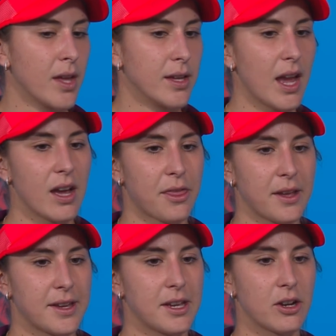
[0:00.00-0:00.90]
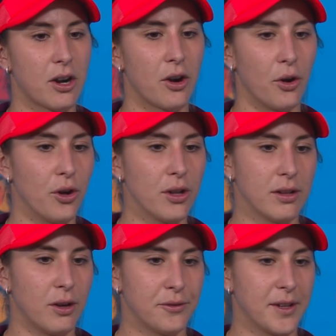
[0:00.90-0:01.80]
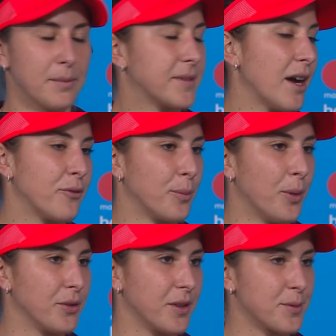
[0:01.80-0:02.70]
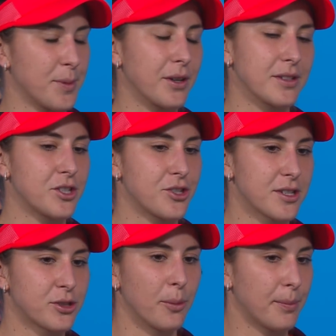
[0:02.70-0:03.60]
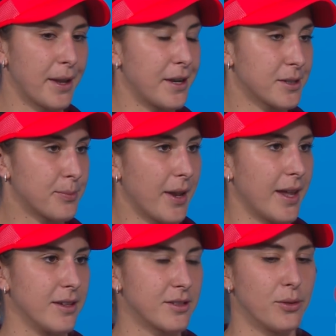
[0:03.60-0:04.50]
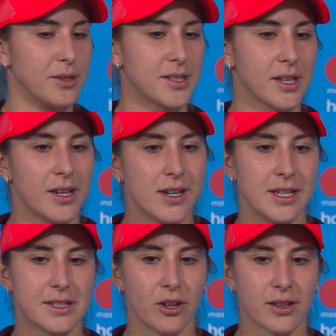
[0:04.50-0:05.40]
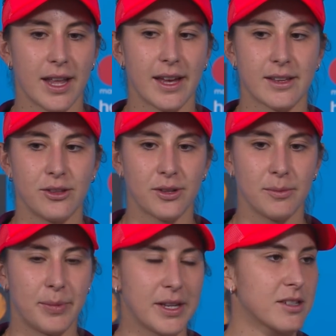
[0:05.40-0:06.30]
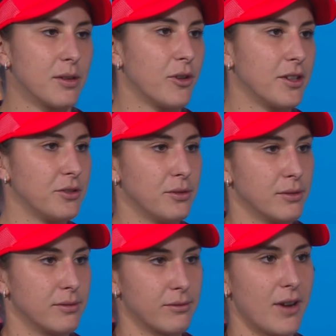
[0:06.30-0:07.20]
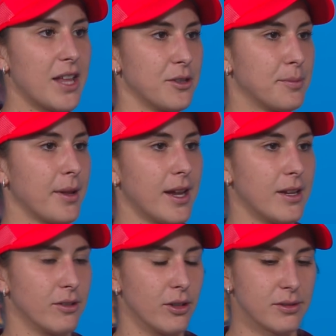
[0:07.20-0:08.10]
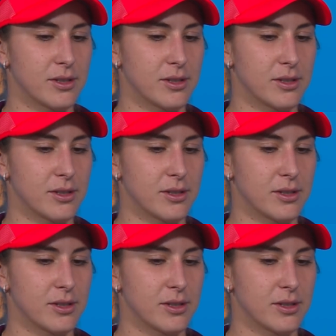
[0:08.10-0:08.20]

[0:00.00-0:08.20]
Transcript: yeah, I think here are all of them tough opponents because it's just top players playing. So it's it's not like you can pick someone you'd rather play, you know.